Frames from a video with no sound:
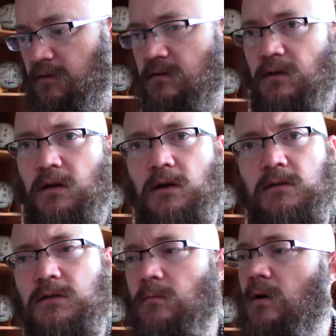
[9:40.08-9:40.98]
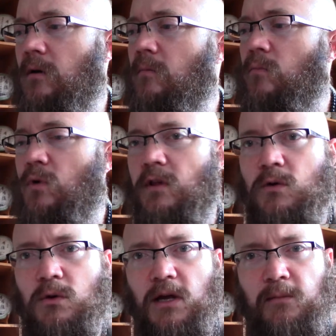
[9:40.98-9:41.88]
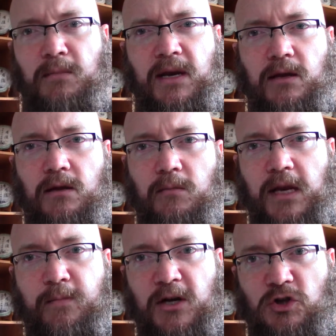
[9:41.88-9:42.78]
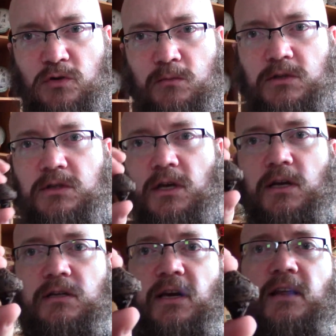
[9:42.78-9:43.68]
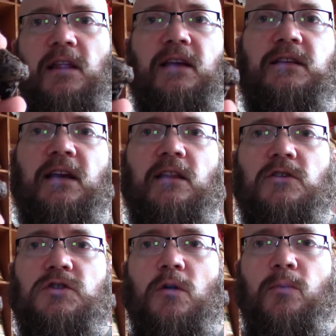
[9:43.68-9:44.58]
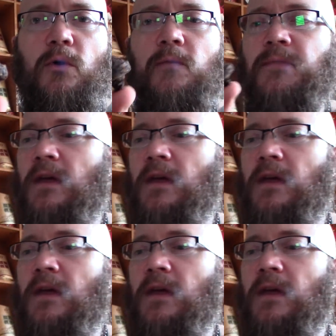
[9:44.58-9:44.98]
is some really cool like mini mushrooms. It's a tiny little Puerh.